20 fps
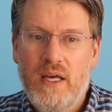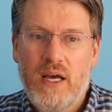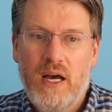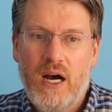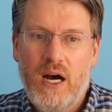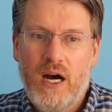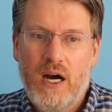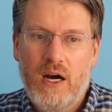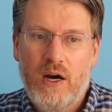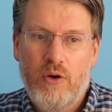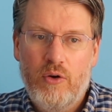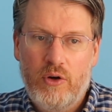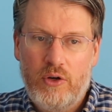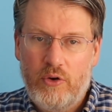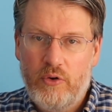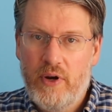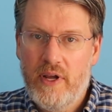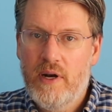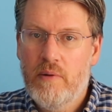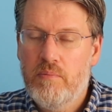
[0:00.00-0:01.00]
or
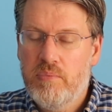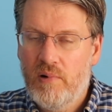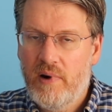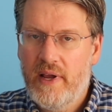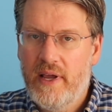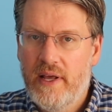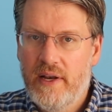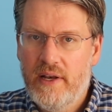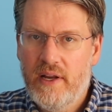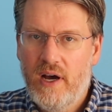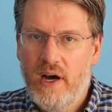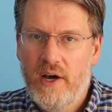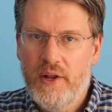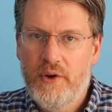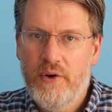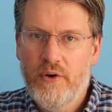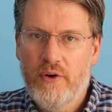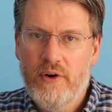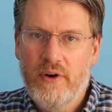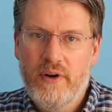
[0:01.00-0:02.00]
create a brand
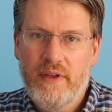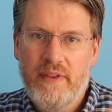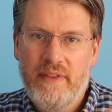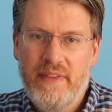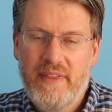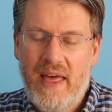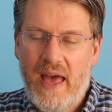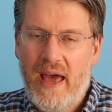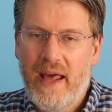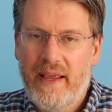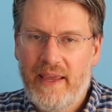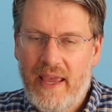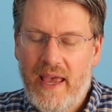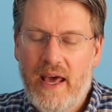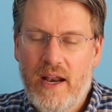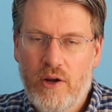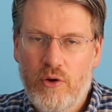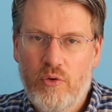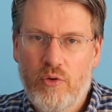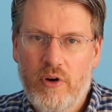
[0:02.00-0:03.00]
under that
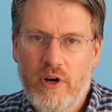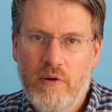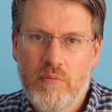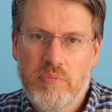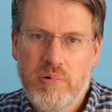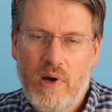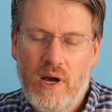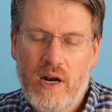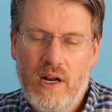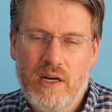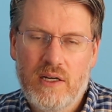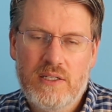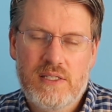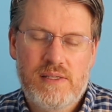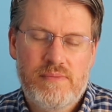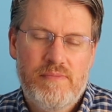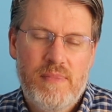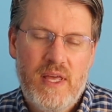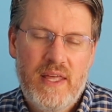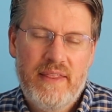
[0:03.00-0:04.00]
category of
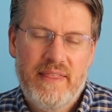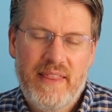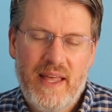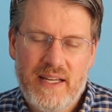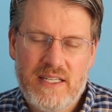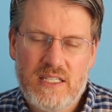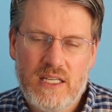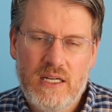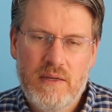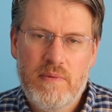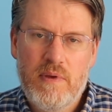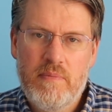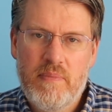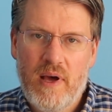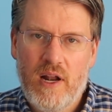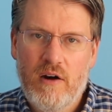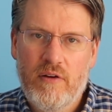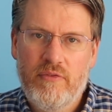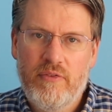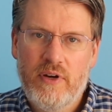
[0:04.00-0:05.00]
products. That's going to be
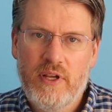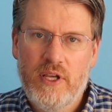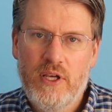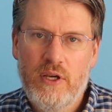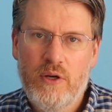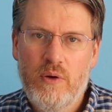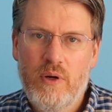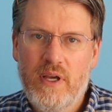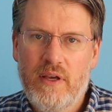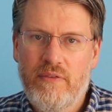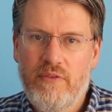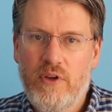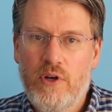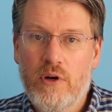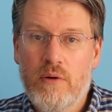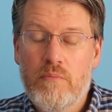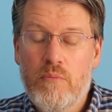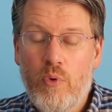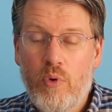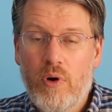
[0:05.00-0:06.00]
better for you. If
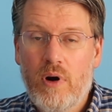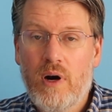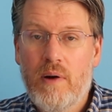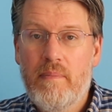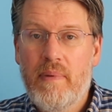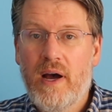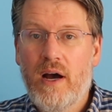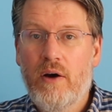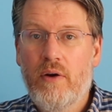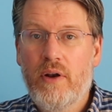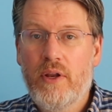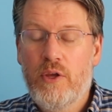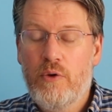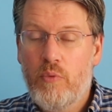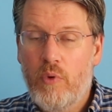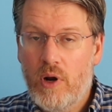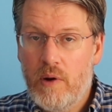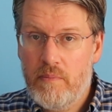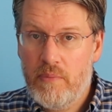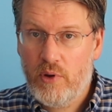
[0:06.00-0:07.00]
you're more about, you
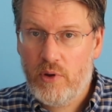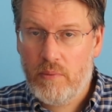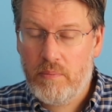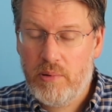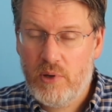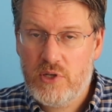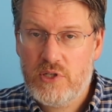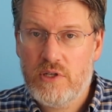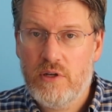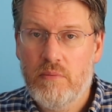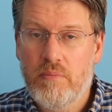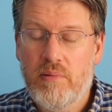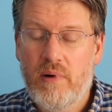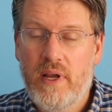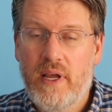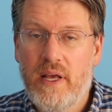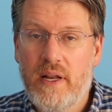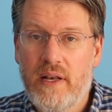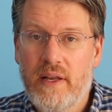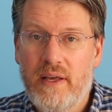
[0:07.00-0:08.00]
want to build a personal
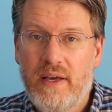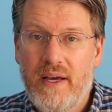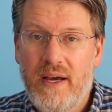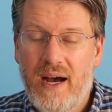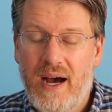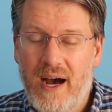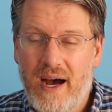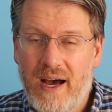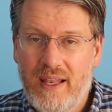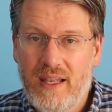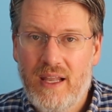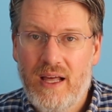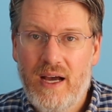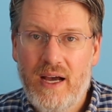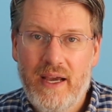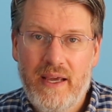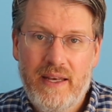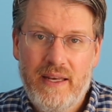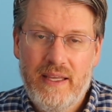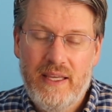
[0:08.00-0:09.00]
brand
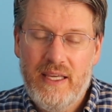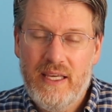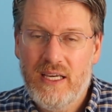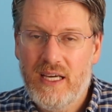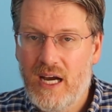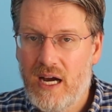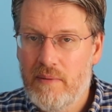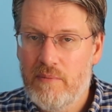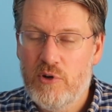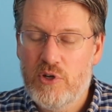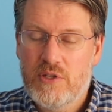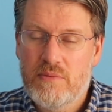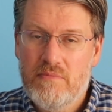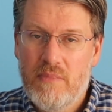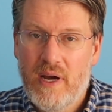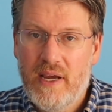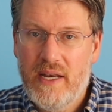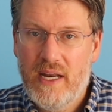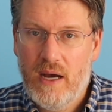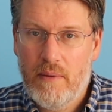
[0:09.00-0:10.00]
online, e-commerce
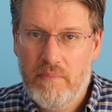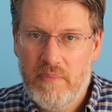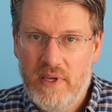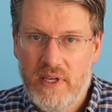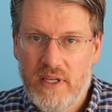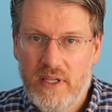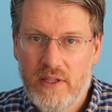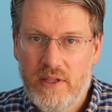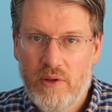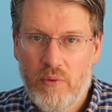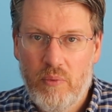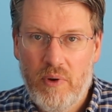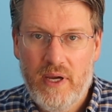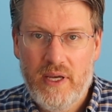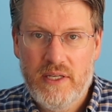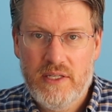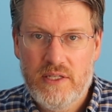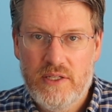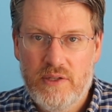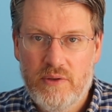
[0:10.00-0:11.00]
might not be the
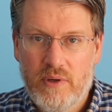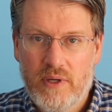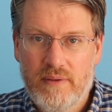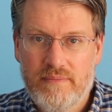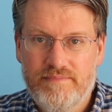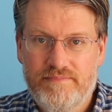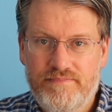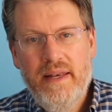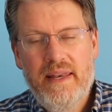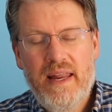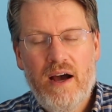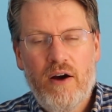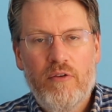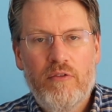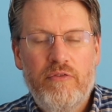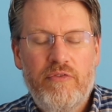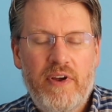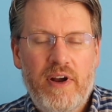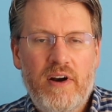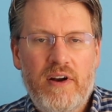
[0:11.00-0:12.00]
way to do it. Now,
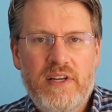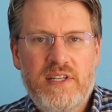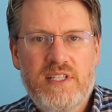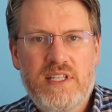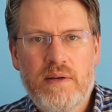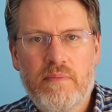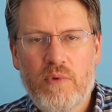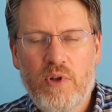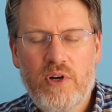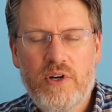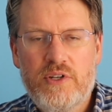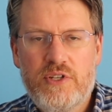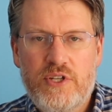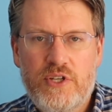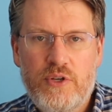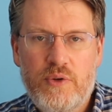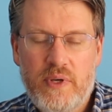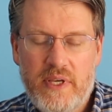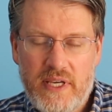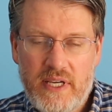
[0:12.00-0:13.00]
very similar
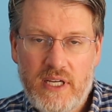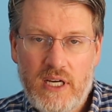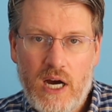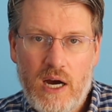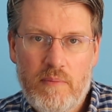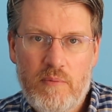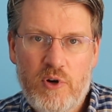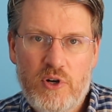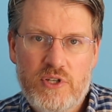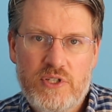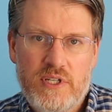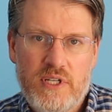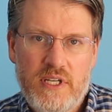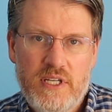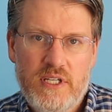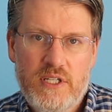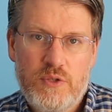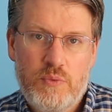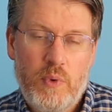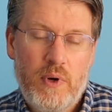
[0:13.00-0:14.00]
to e-commerce
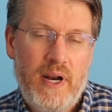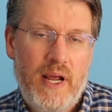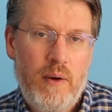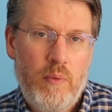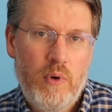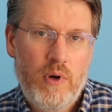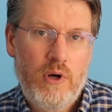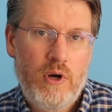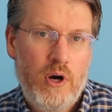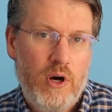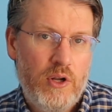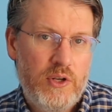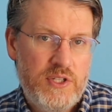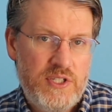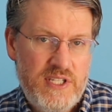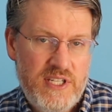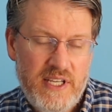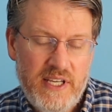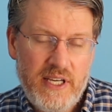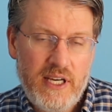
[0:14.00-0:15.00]
is what I would call
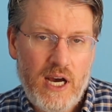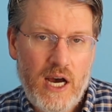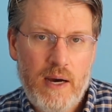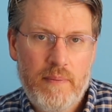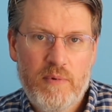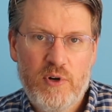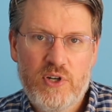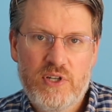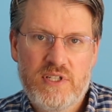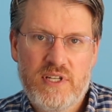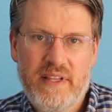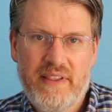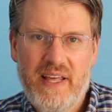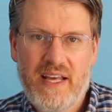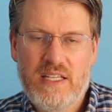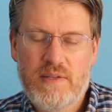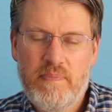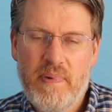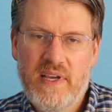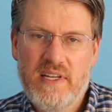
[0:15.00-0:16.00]
d-commerce, and
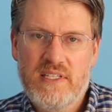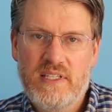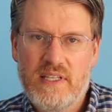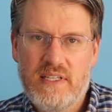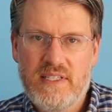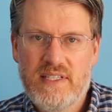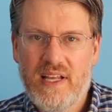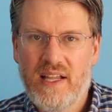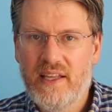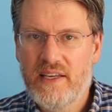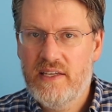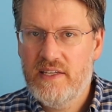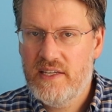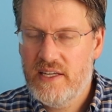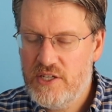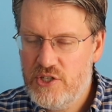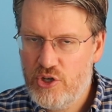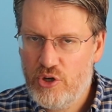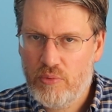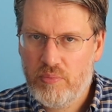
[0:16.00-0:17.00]
that's basically selling
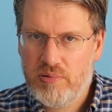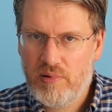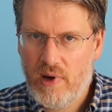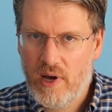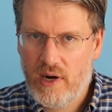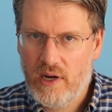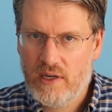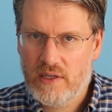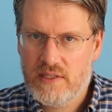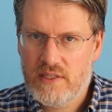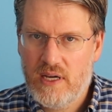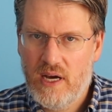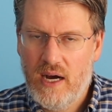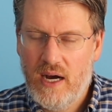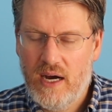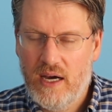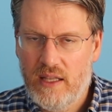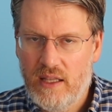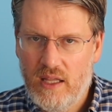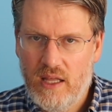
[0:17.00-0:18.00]
digital products
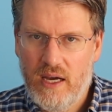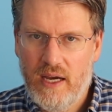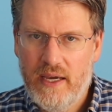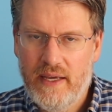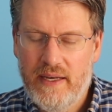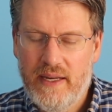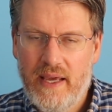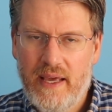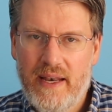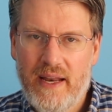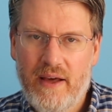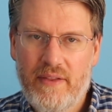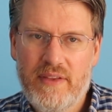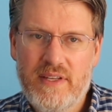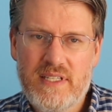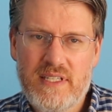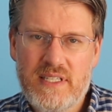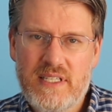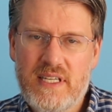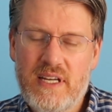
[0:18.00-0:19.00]
online. And now
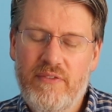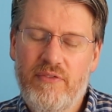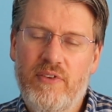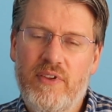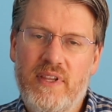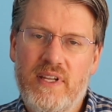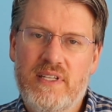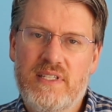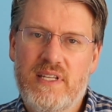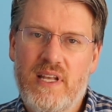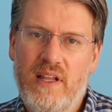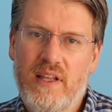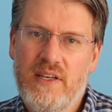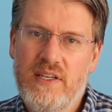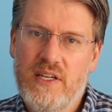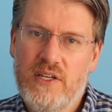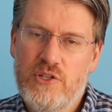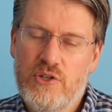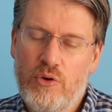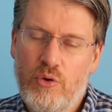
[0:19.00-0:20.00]
this is different than selling
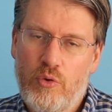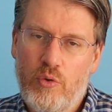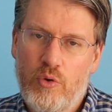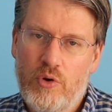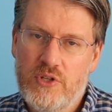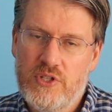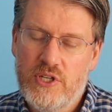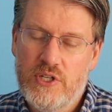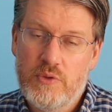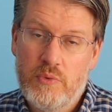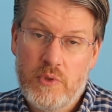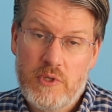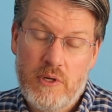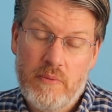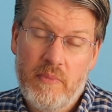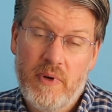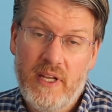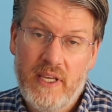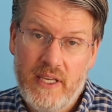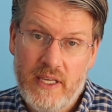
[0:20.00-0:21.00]
digital courses, which
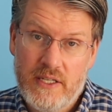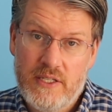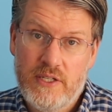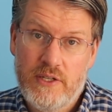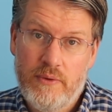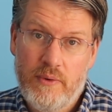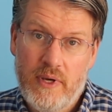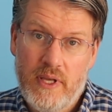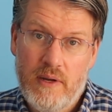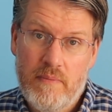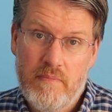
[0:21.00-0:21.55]
I'm going to get to in